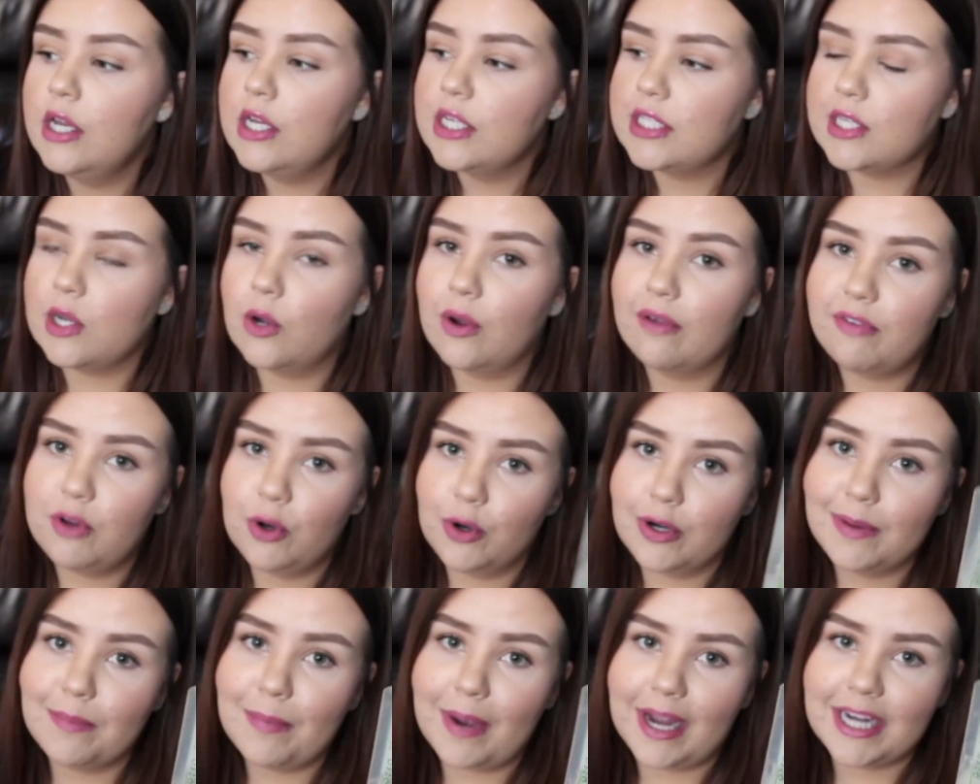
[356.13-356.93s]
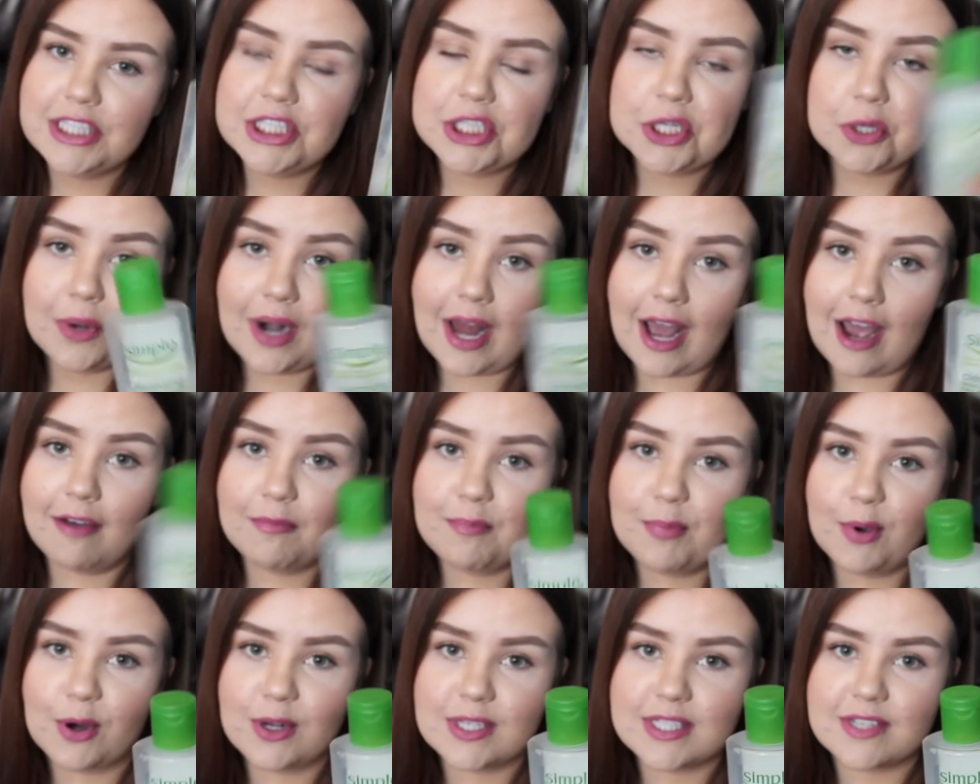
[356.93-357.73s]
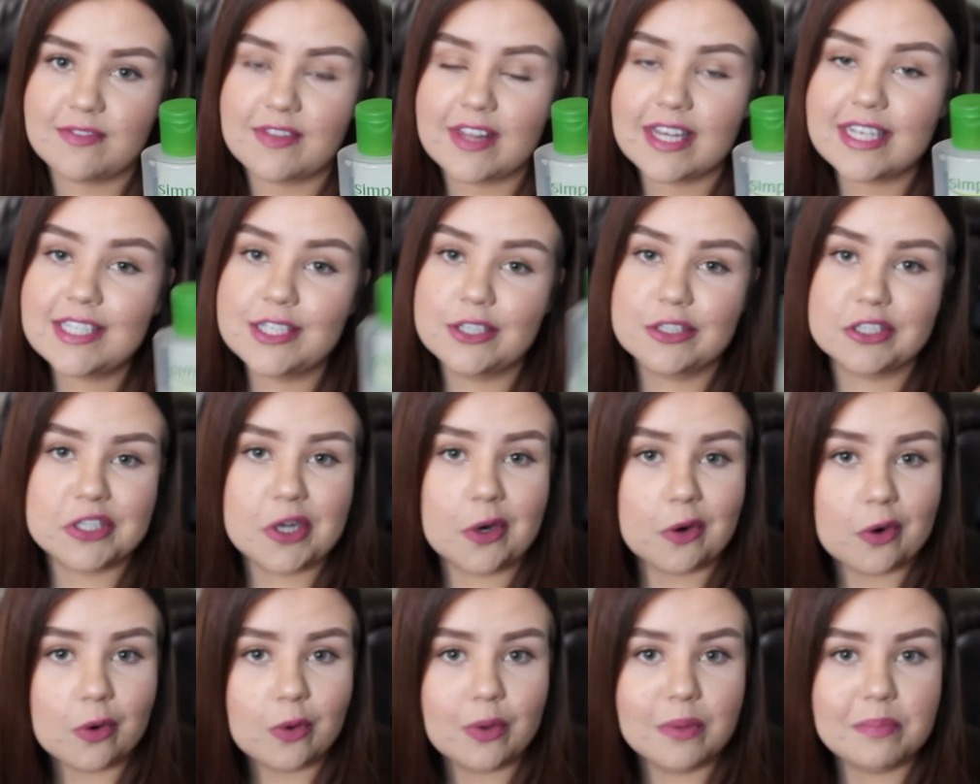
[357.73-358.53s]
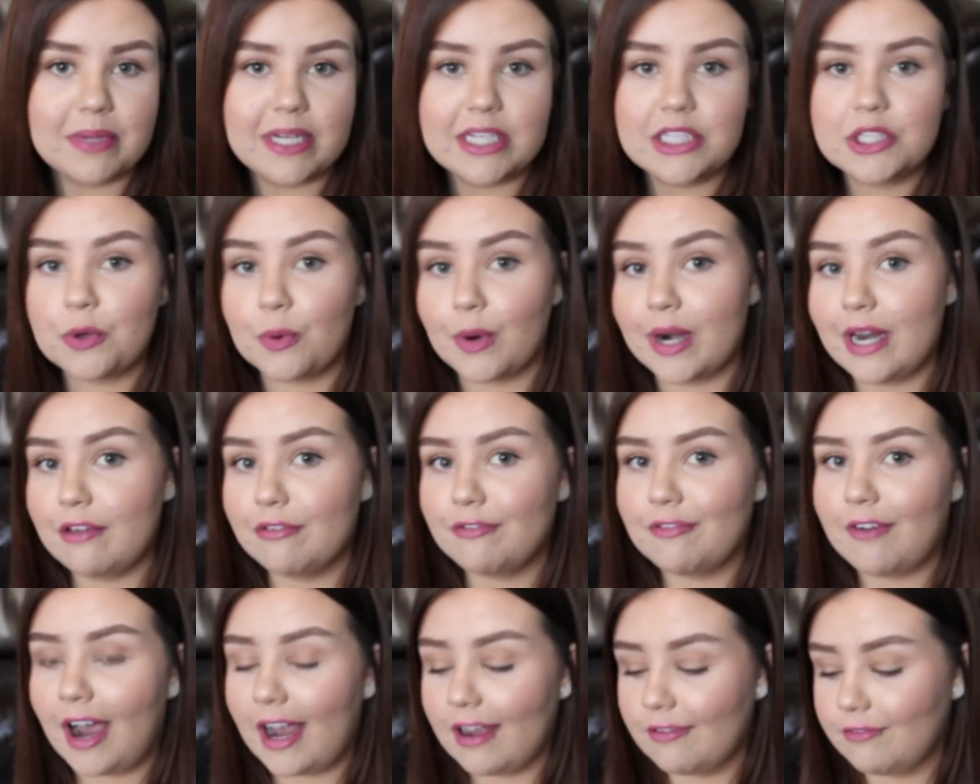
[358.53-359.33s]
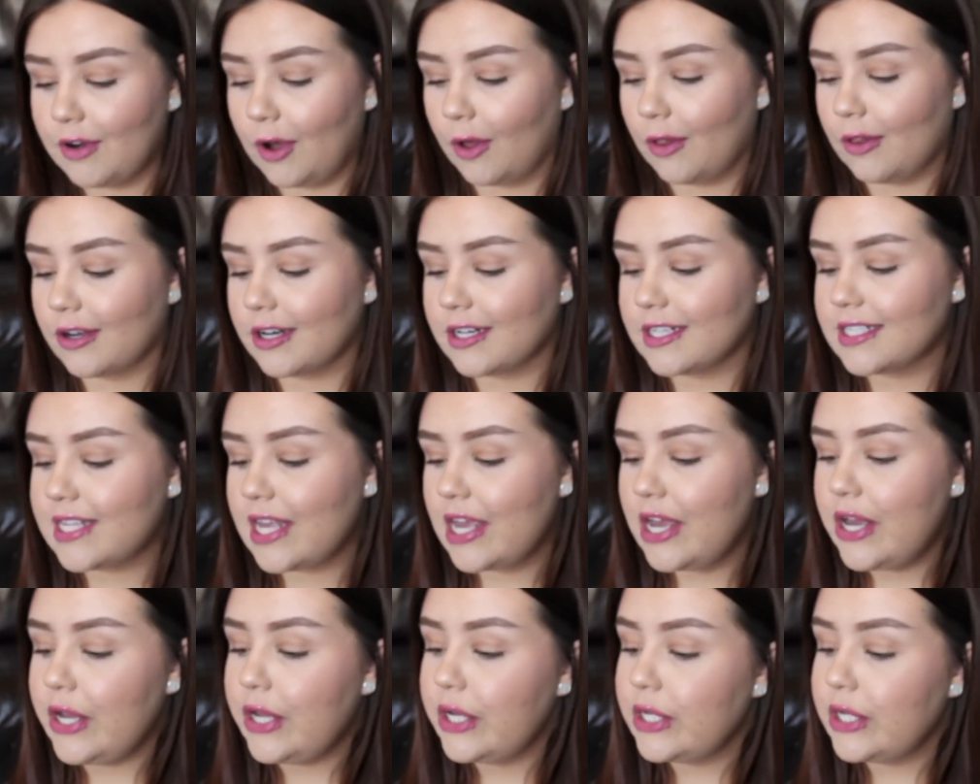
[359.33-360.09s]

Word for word: So if you were to buy two and a half bottles of this, your total would be $25.